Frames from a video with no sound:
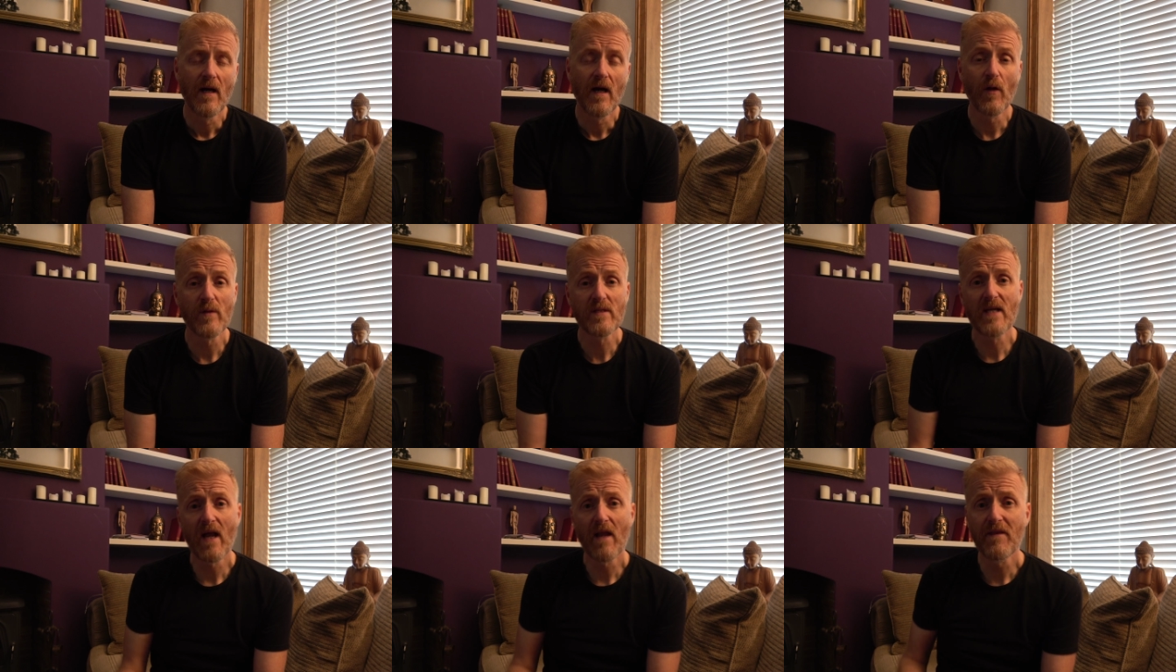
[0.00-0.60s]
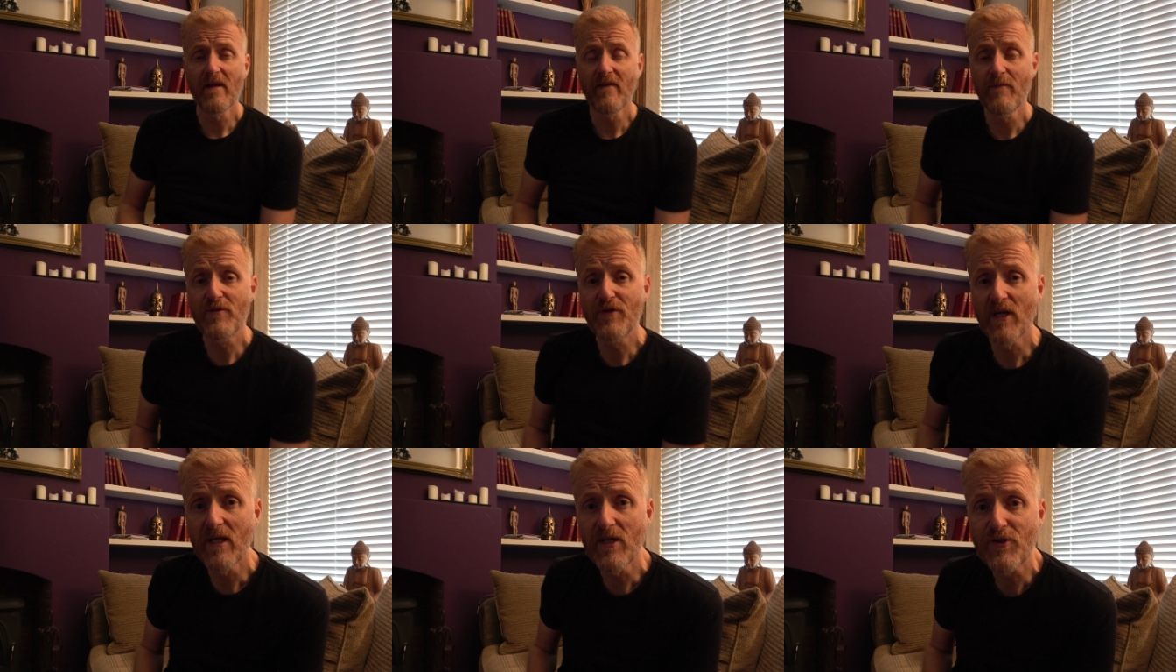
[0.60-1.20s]
Hello, it's Gareth here from
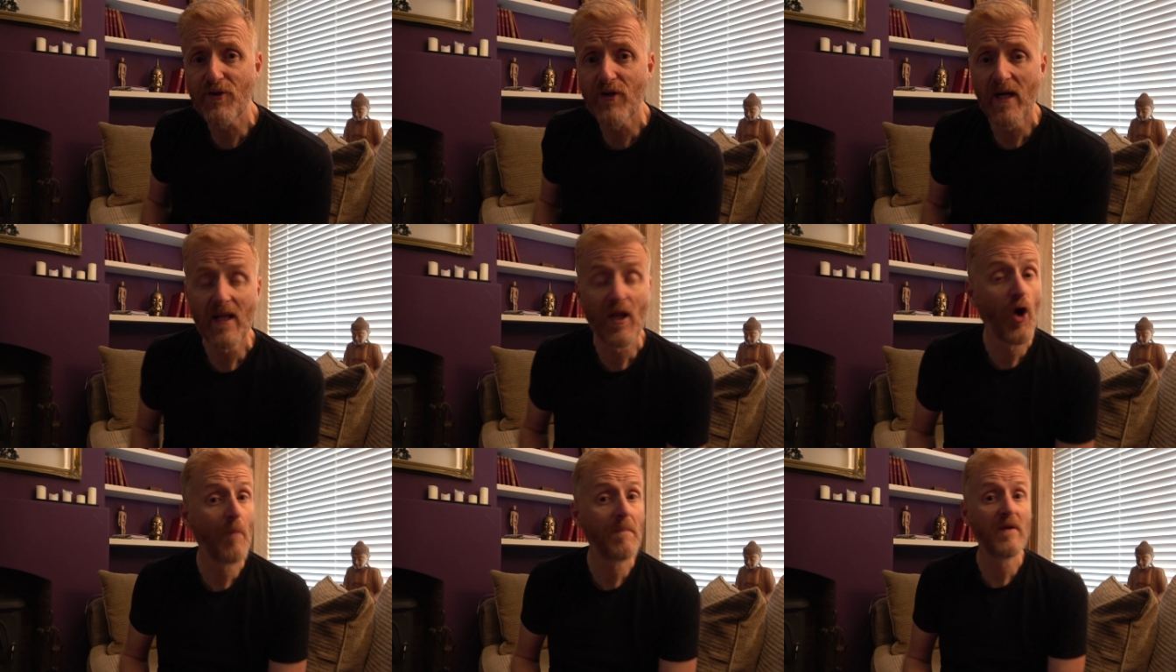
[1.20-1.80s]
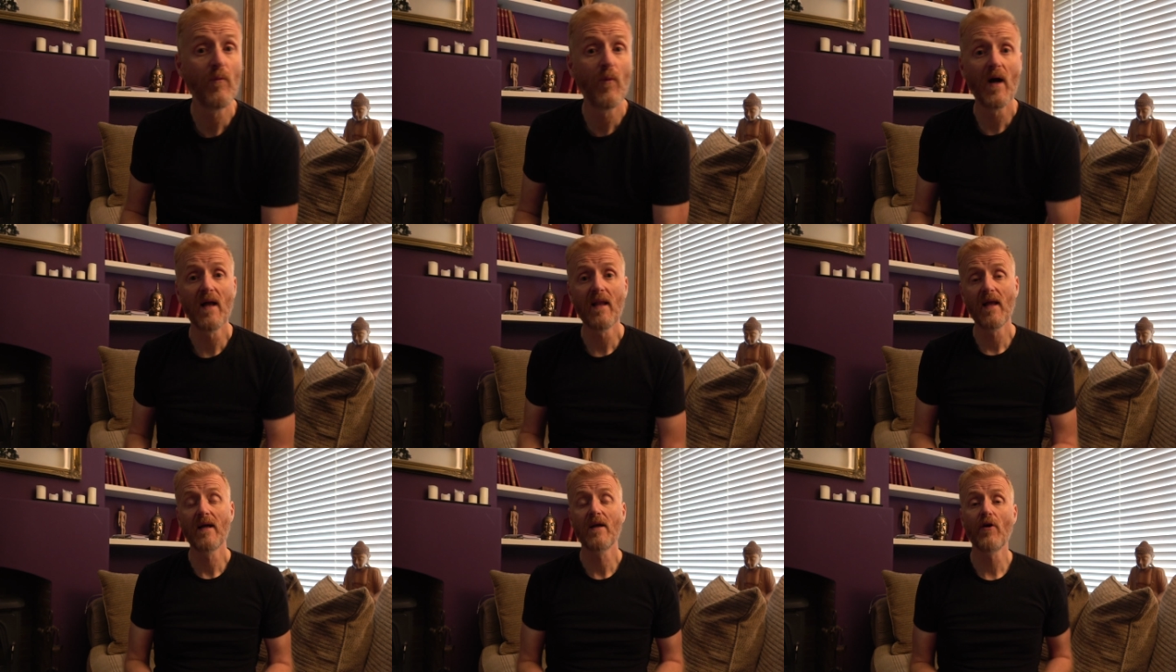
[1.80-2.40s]
Trig and Trail. I hope you're
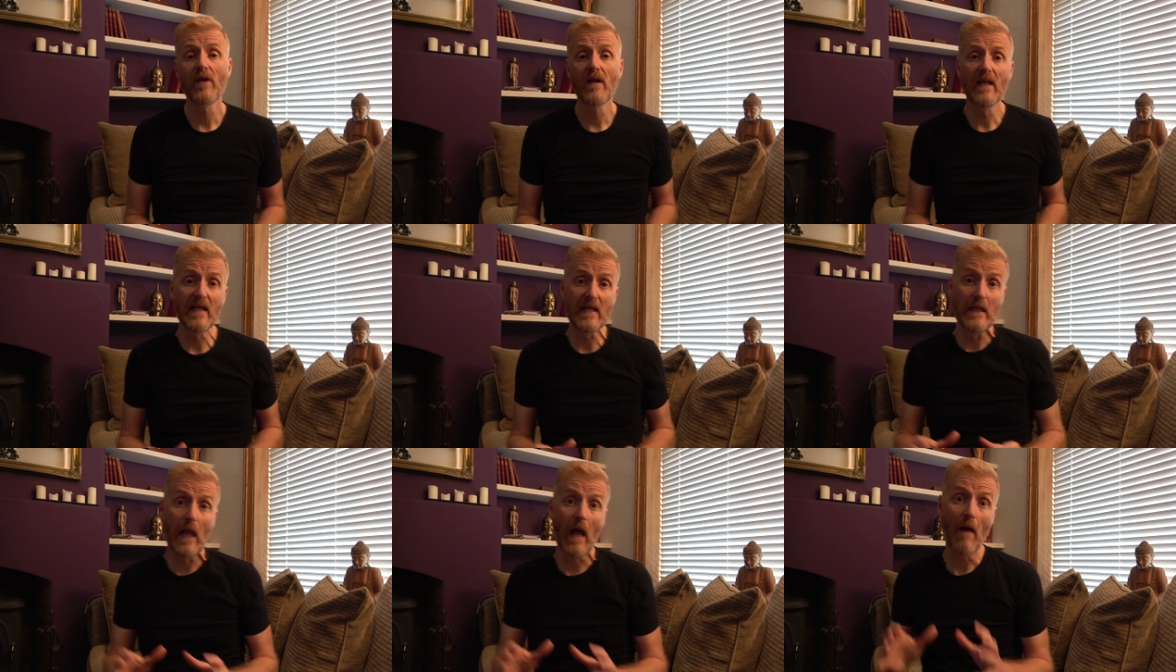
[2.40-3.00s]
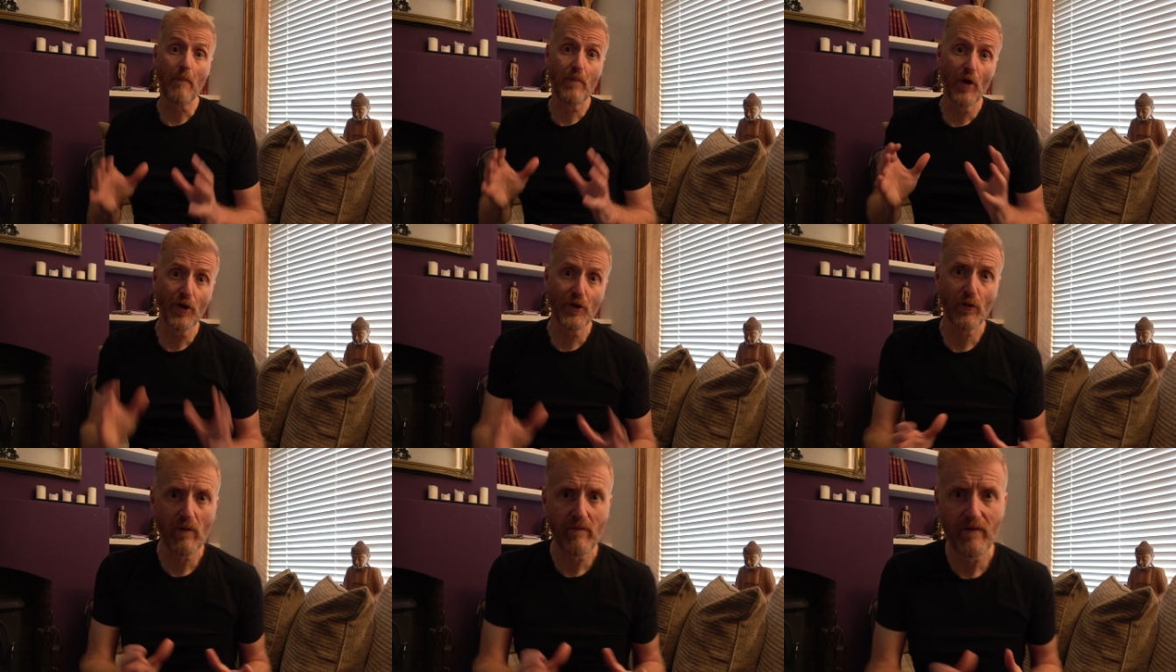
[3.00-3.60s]
well. I got a little
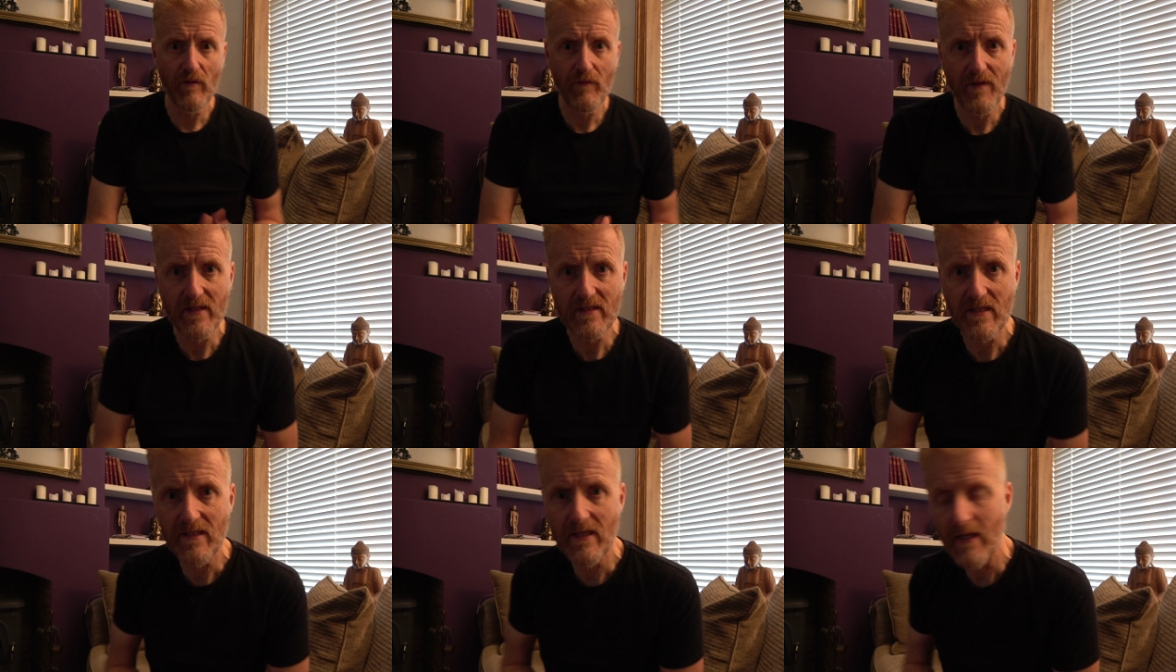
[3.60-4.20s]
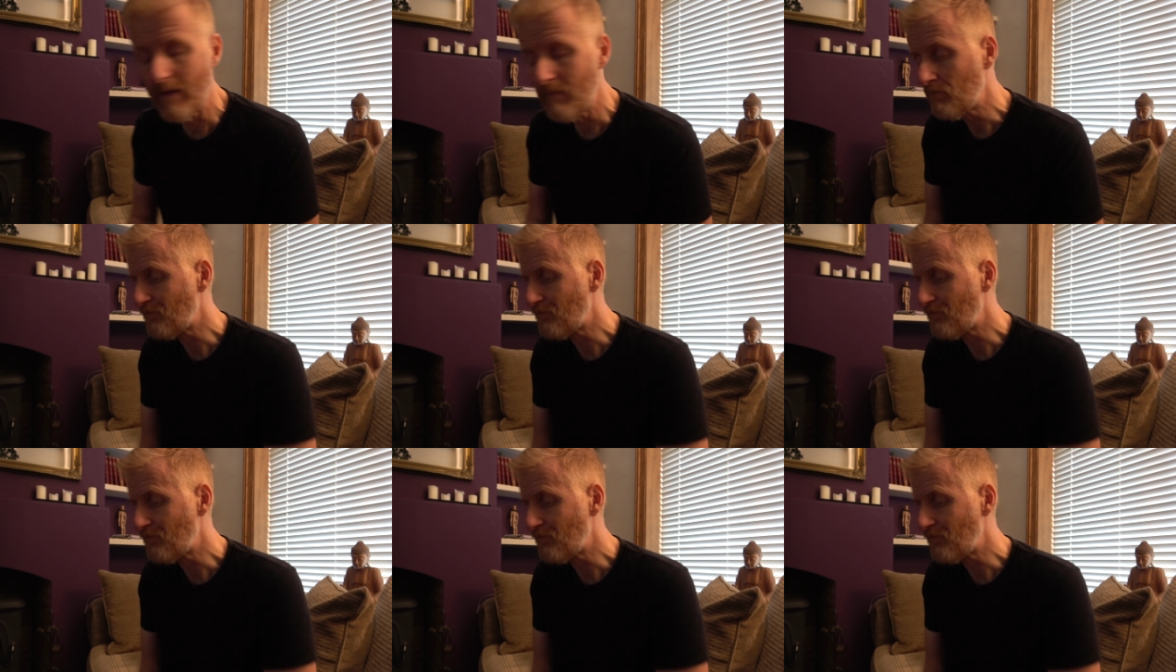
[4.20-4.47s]
product review for you today.